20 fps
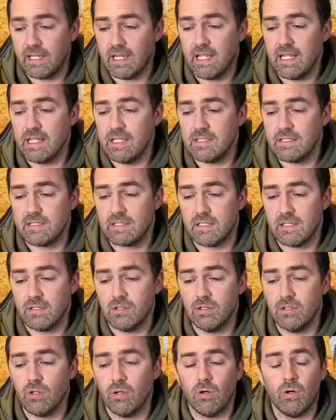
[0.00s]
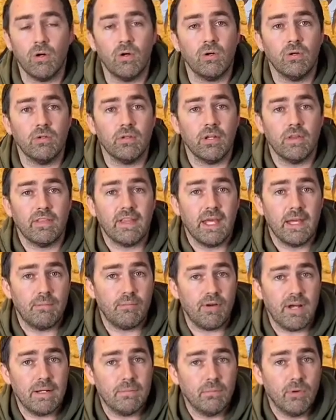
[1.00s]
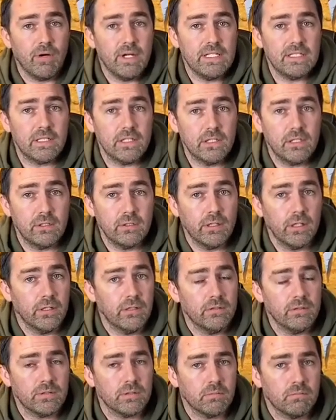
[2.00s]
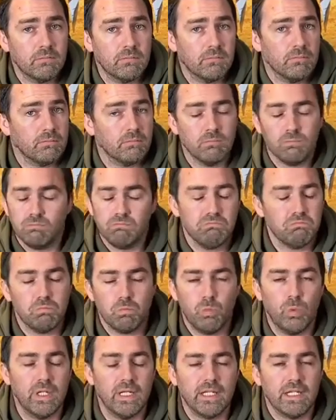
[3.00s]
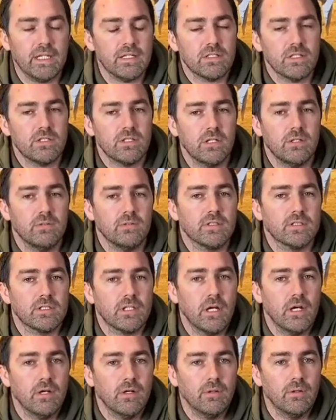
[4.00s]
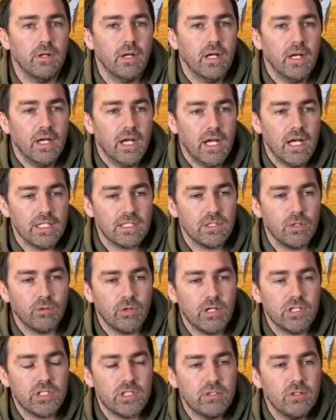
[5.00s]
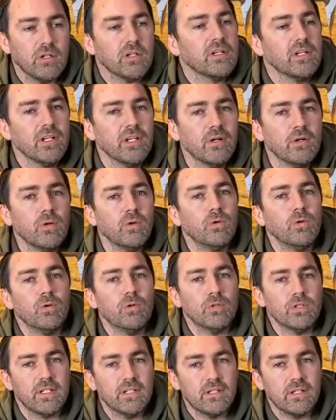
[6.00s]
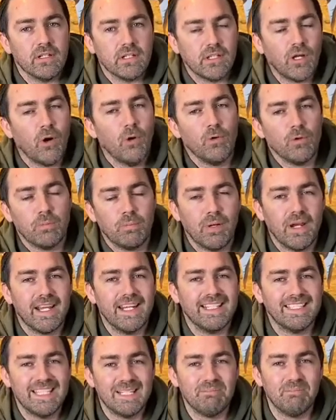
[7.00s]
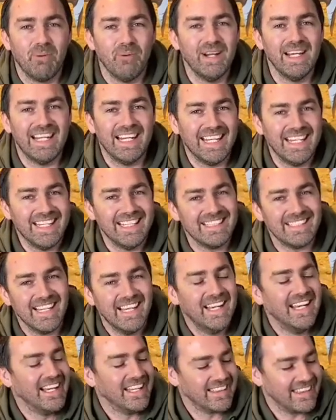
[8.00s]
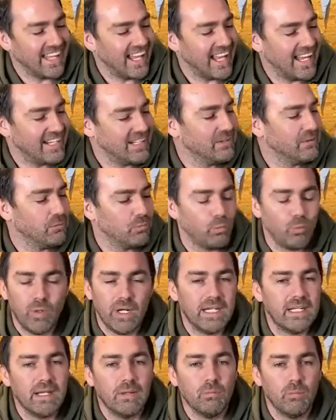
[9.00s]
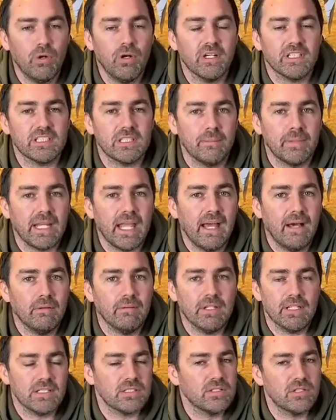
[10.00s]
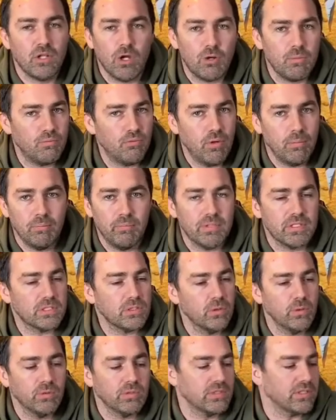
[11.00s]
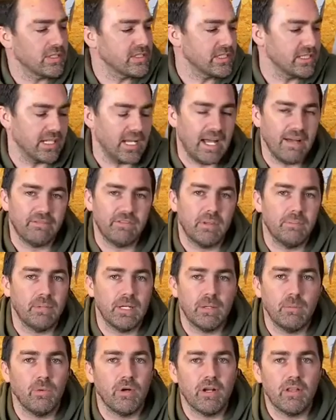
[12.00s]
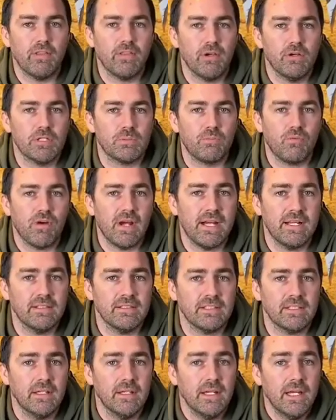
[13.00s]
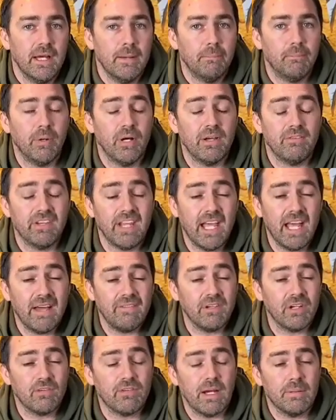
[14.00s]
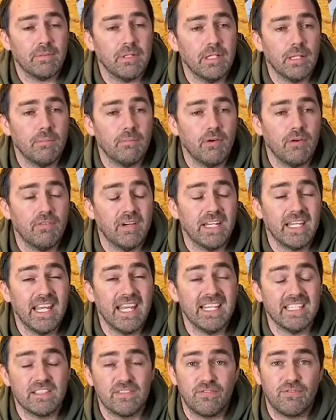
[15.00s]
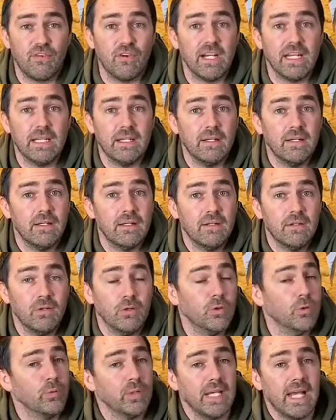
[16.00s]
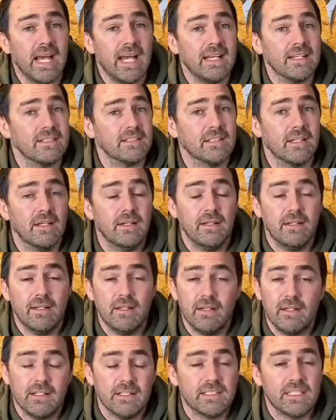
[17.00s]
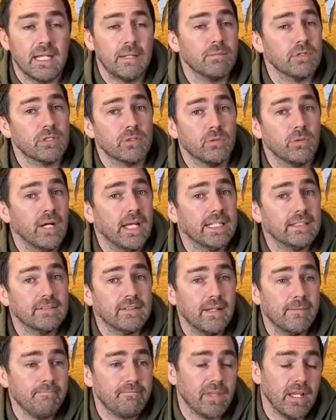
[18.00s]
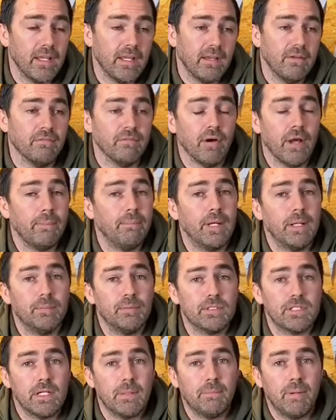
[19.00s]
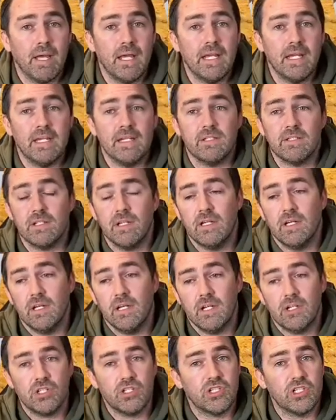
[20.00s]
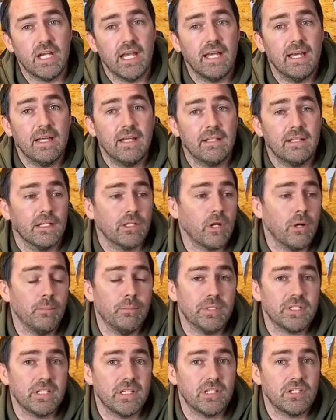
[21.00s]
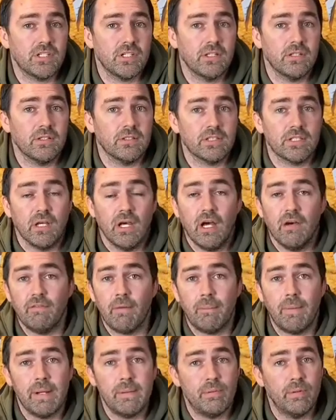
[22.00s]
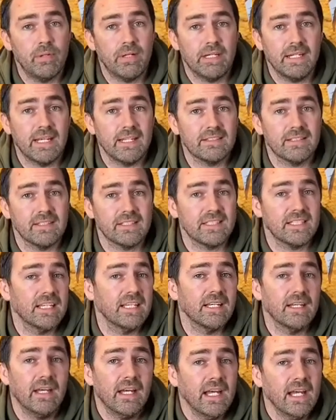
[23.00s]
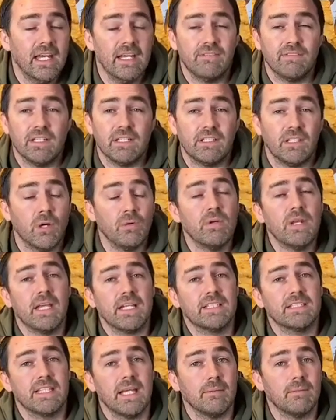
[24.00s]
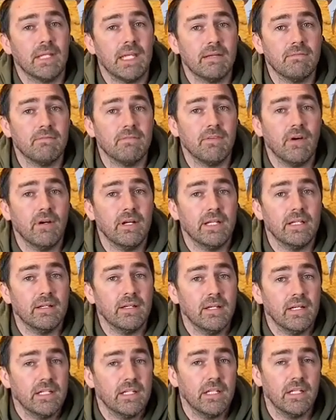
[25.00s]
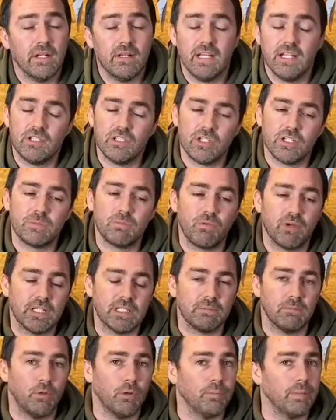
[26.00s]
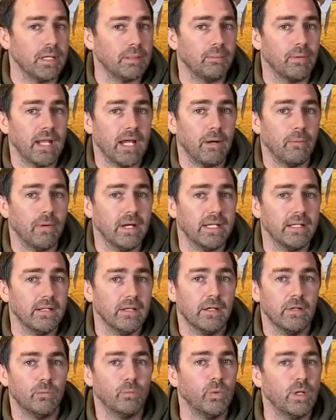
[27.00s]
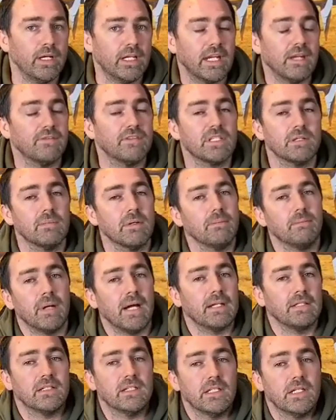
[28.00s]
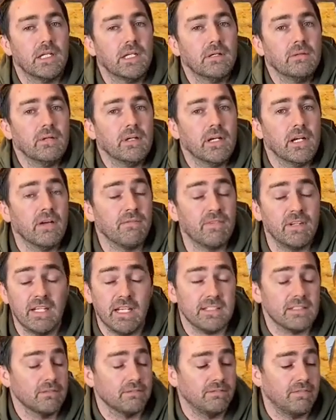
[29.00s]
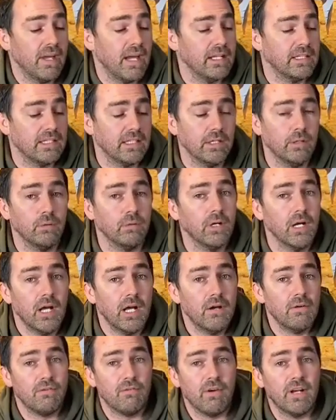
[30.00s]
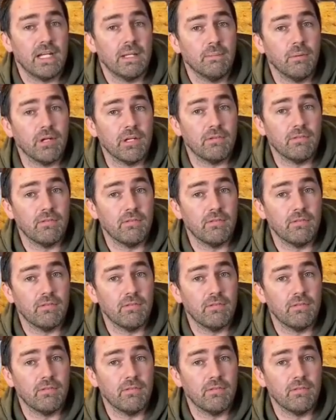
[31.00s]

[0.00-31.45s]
is not on their brand wise that you use, winner gets to choose. So as long as you're not going to order gold plated boilies, then we can work something out. That's no problem at all. Doesn't have to be one of those brands. But if you haven't grabbed the number already, it's free. All we ask, same as always, invite people to the page, share the competition so other people can get to see it. If they don't accept the invite, you know, it just brings more people our way. We give something back to you. And I think that's a fair deal for anybody,